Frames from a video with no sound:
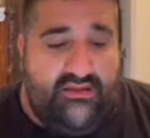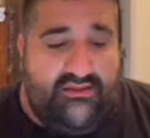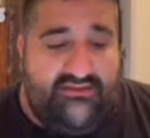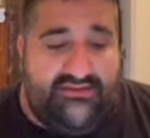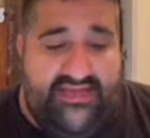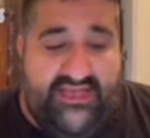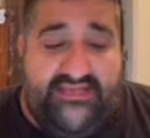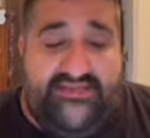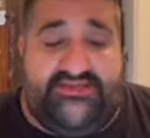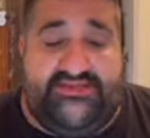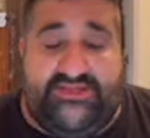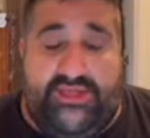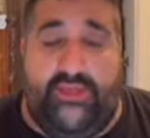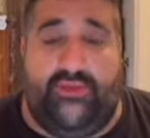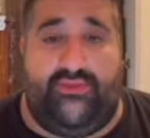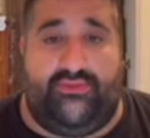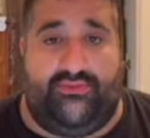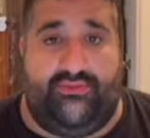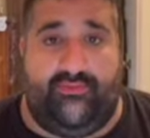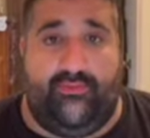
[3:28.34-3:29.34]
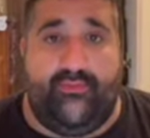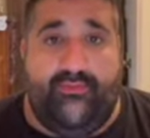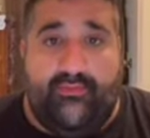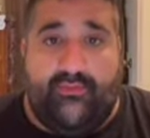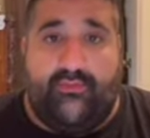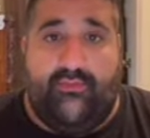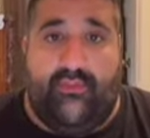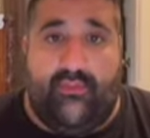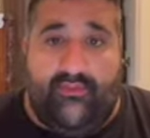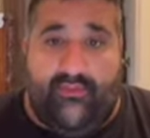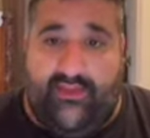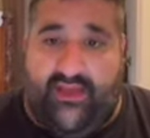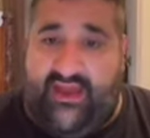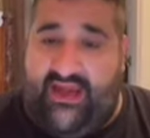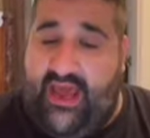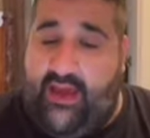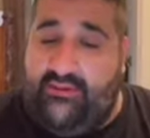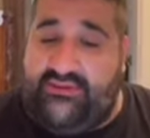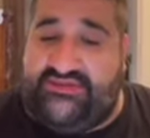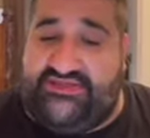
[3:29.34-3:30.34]
This dude, and
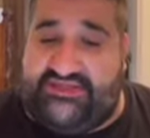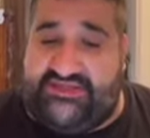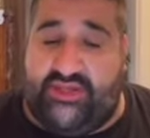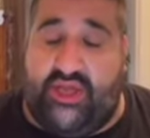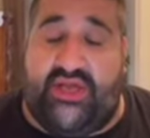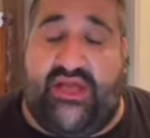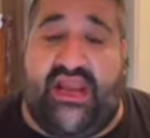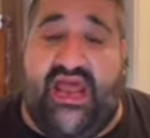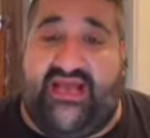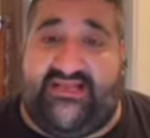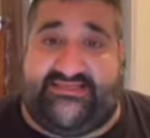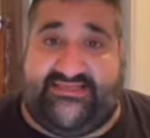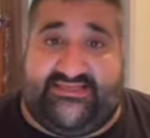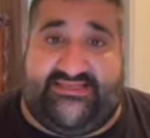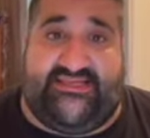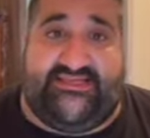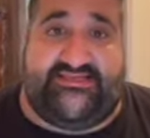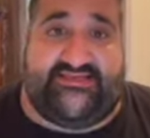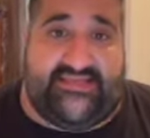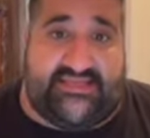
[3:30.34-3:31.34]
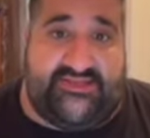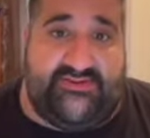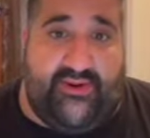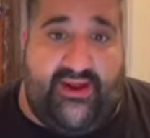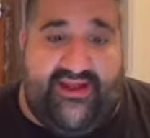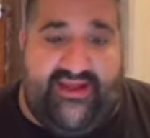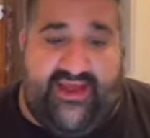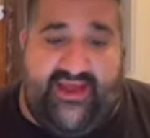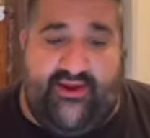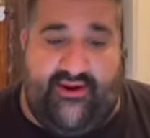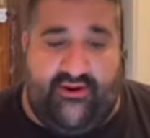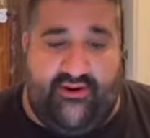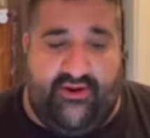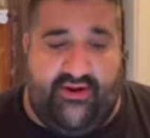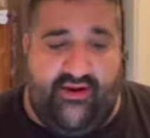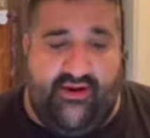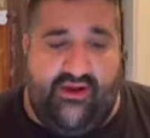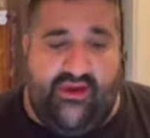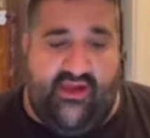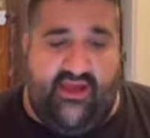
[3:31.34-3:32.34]
I was just looking at statistics right here.
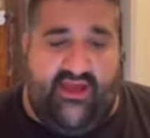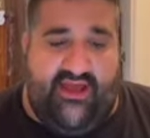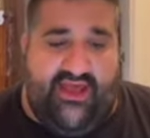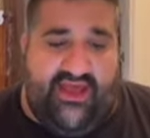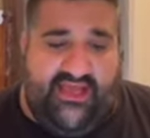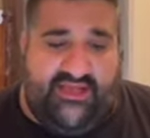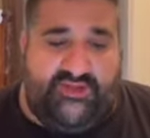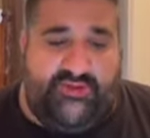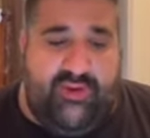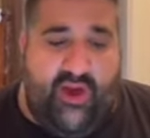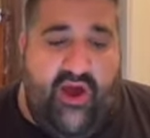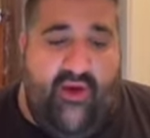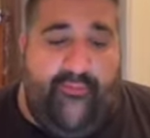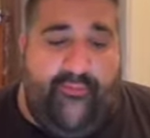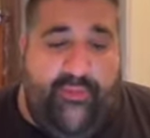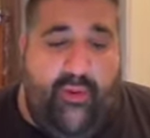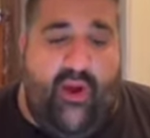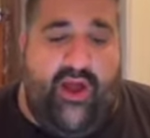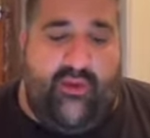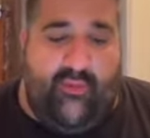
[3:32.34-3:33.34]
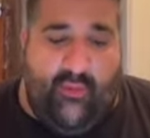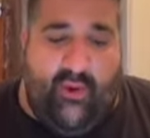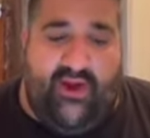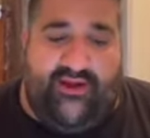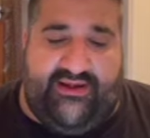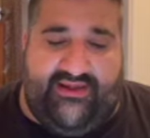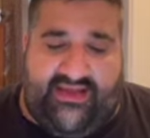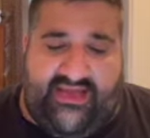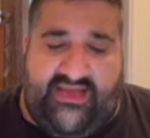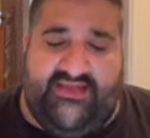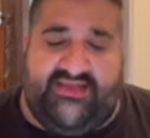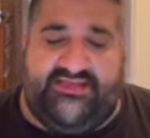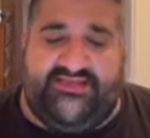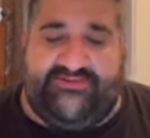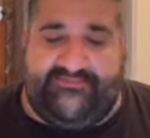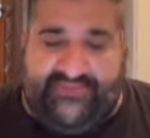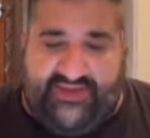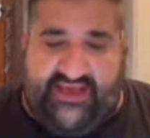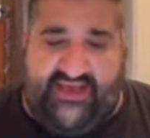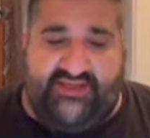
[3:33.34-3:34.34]
In 12.1 innings
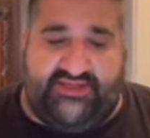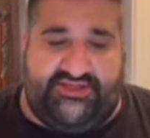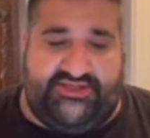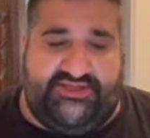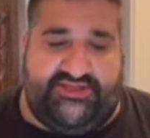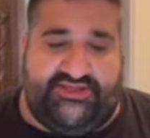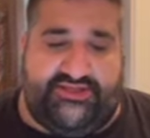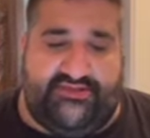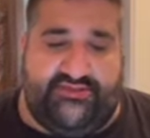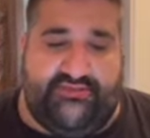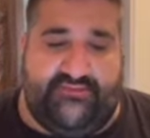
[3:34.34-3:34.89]
pitched,